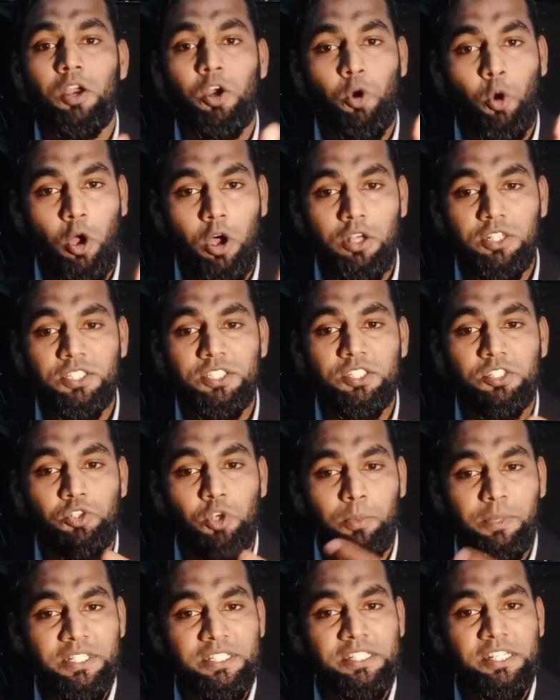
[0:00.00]
gross
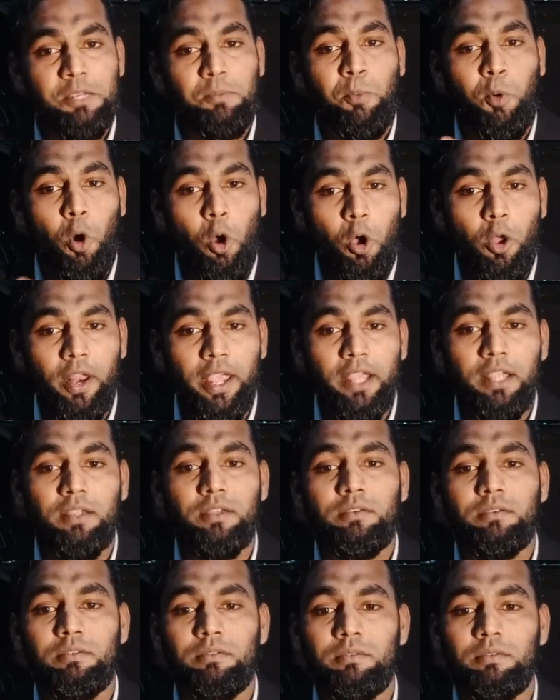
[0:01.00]
domestic product,
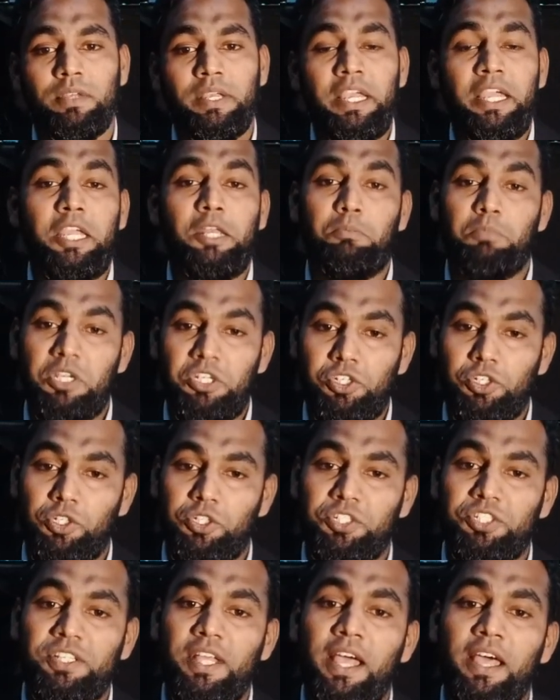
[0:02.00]
it
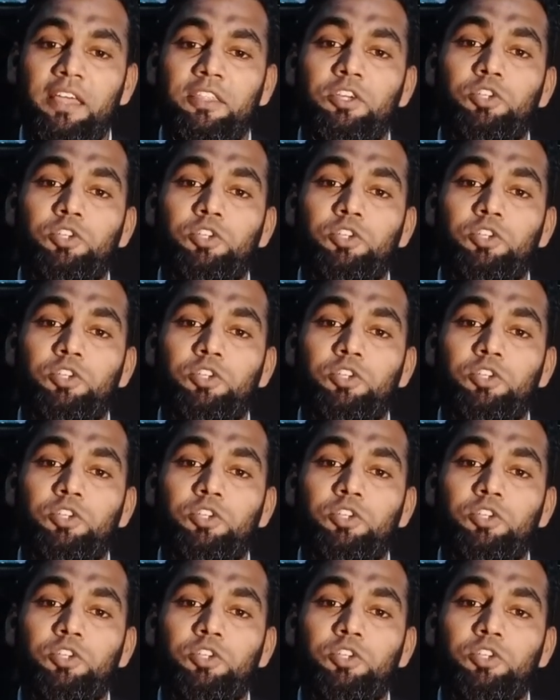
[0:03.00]
measures